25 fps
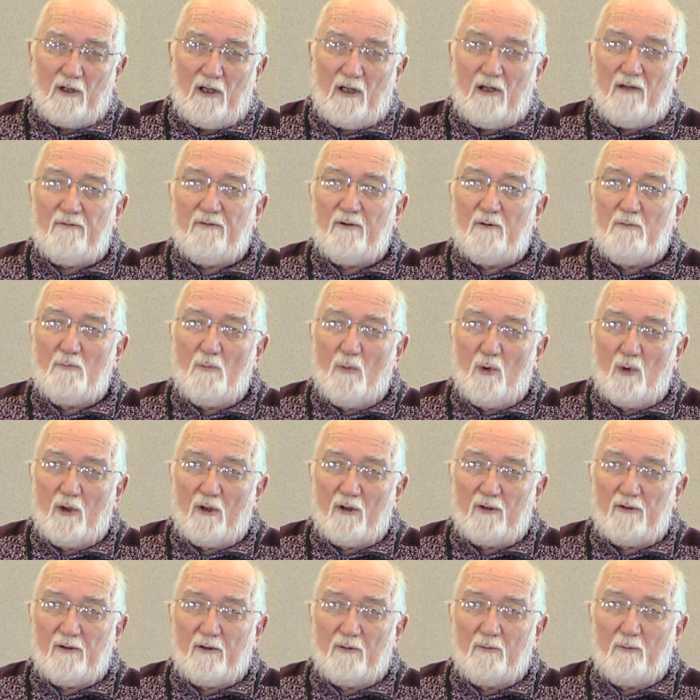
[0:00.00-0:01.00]
even
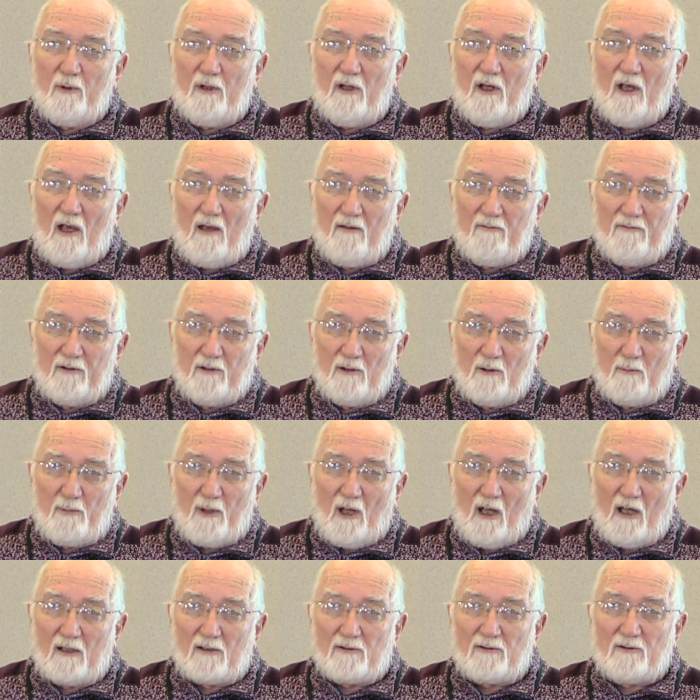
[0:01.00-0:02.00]
more than we have in the
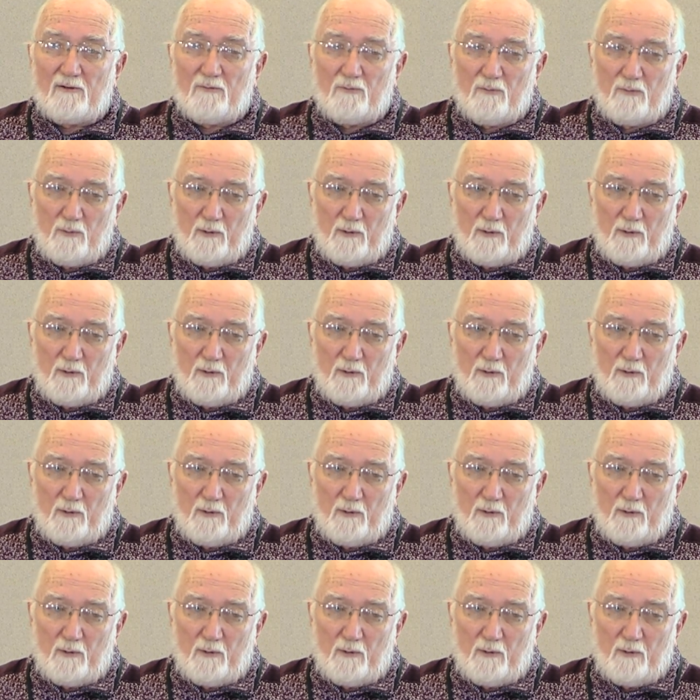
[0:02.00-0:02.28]
past,